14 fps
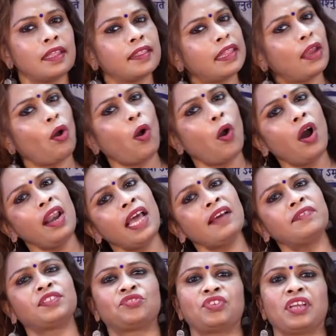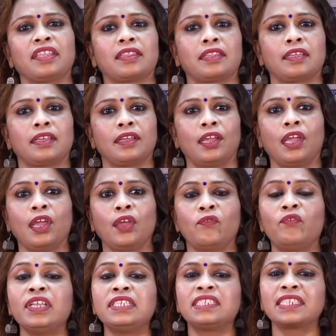They all have strength
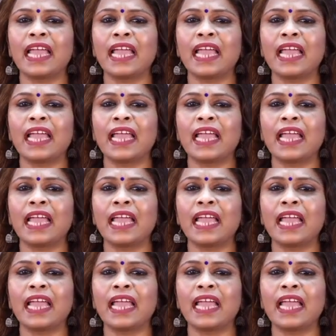which